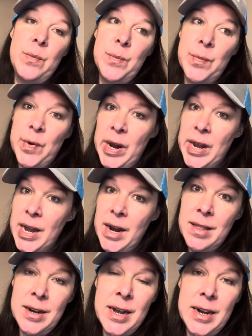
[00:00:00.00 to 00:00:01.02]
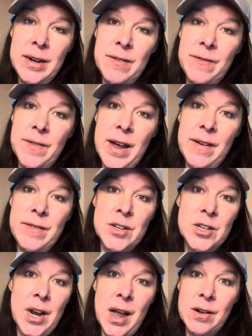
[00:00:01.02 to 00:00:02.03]
break out of the nine to five
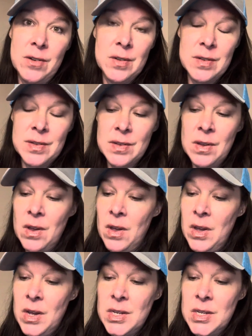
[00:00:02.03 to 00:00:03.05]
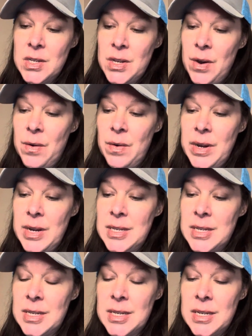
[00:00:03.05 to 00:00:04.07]
shackles. So
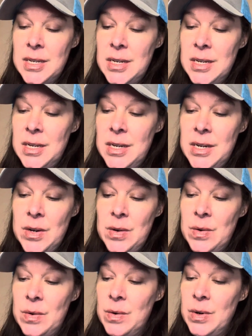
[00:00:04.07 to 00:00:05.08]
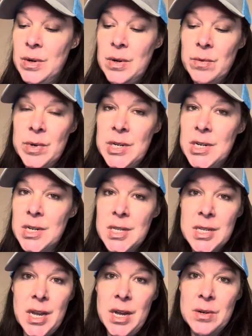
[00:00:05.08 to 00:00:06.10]
it's, you know, rigid
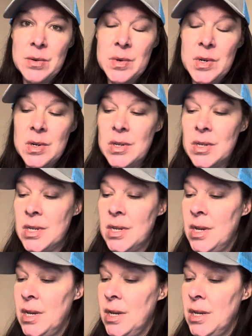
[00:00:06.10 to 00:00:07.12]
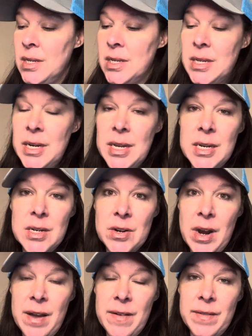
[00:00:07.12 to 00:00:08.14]
schedules, sitting in
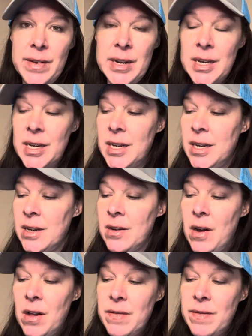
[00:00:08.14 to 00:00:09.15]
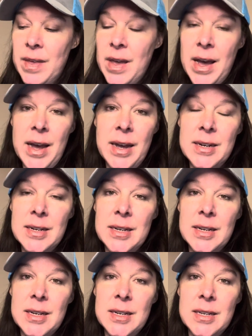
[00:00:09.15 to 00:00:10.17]
traffic, all of that
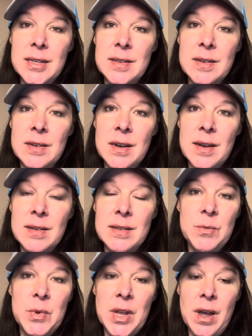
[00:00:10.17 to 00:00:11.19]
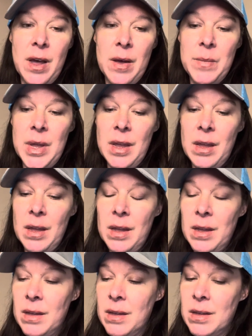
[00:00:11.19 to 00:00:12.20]
is just becoming